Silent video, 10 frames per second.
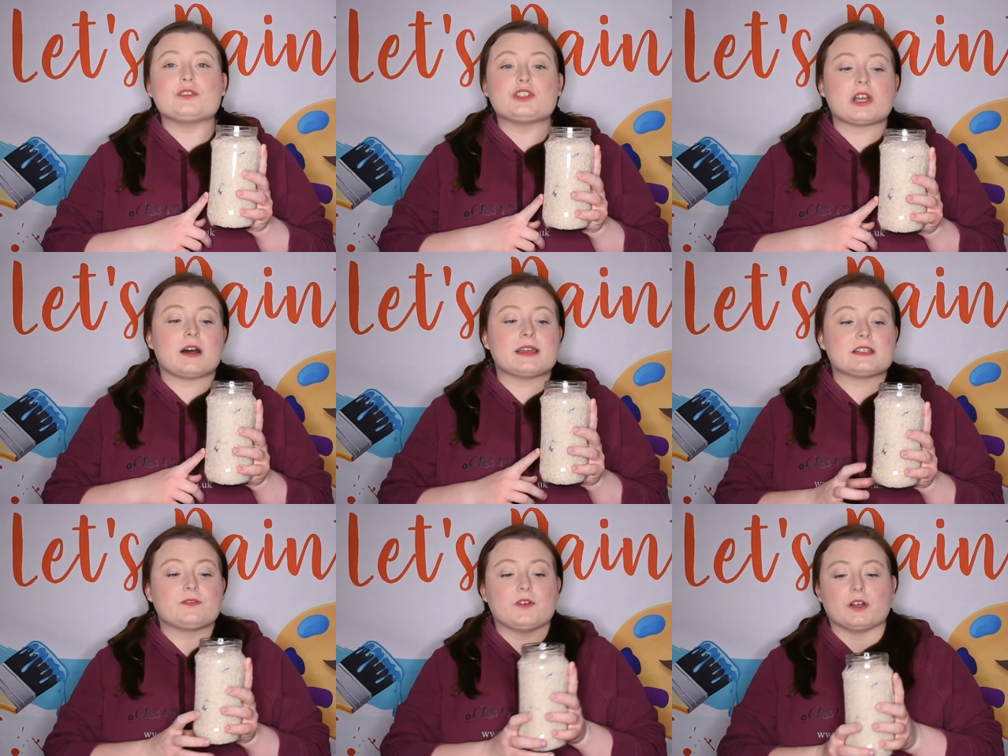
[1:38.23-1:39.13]
your jar
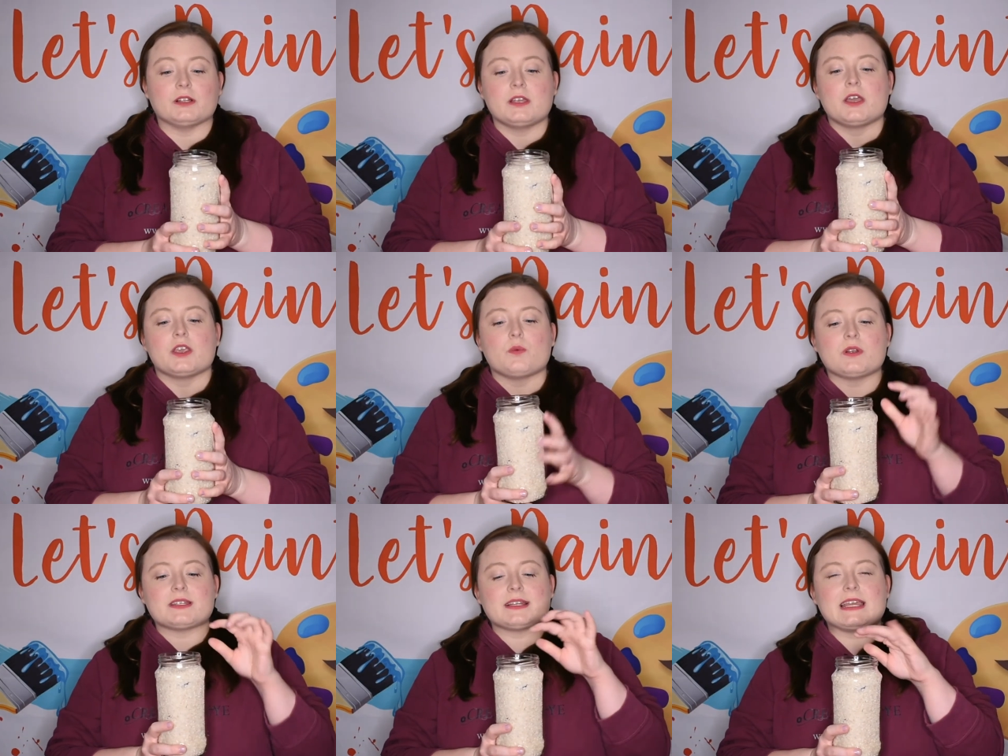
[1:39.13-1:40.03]
is full, you
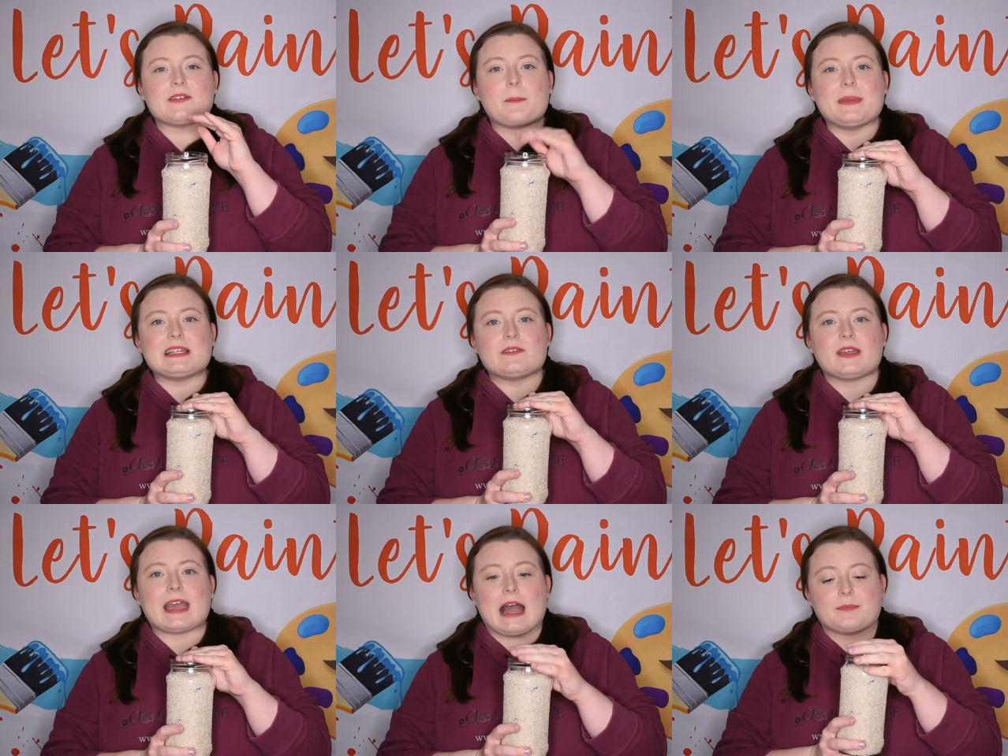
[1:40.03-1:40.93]
want to leave a bit of a
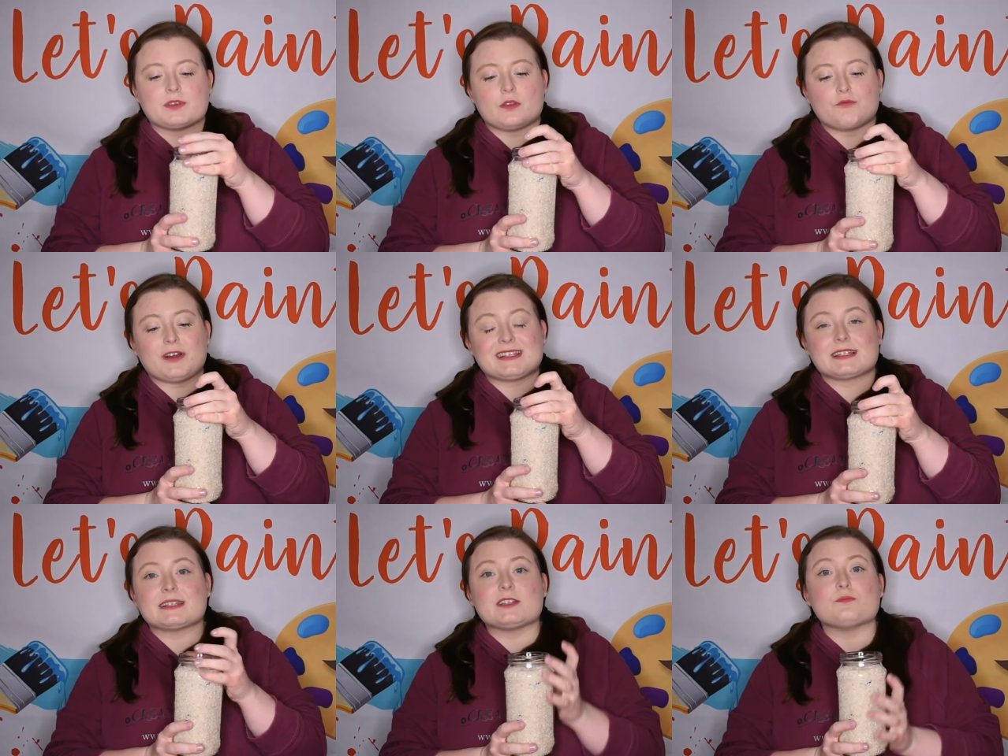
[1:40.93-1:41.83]
gap so the rice
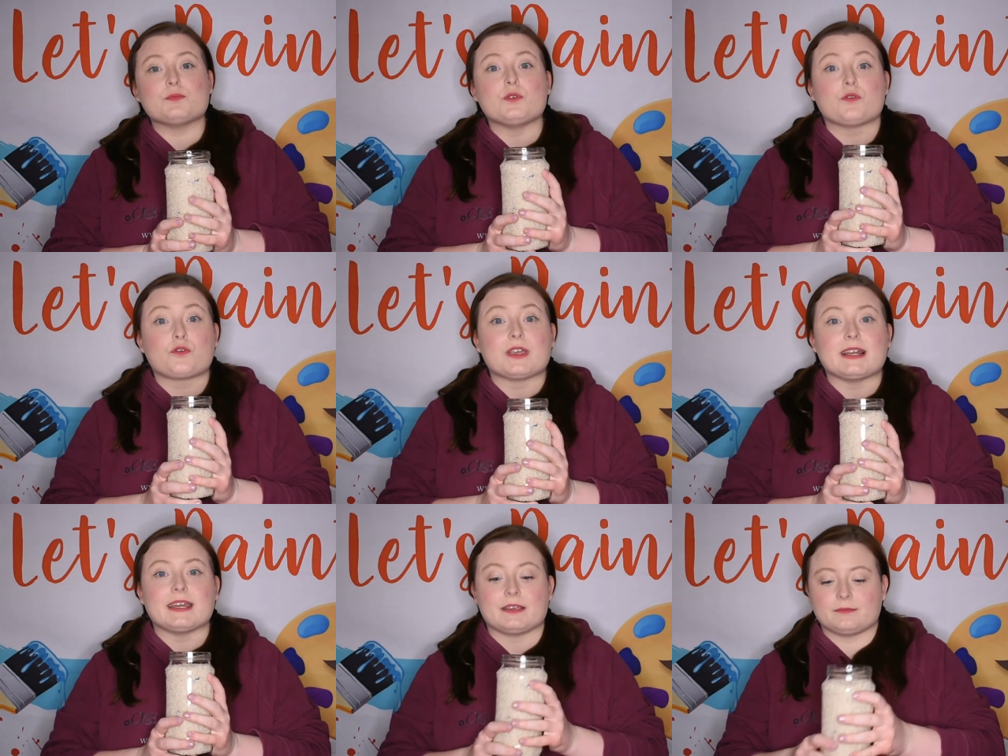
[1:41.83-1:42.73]
can still move freely.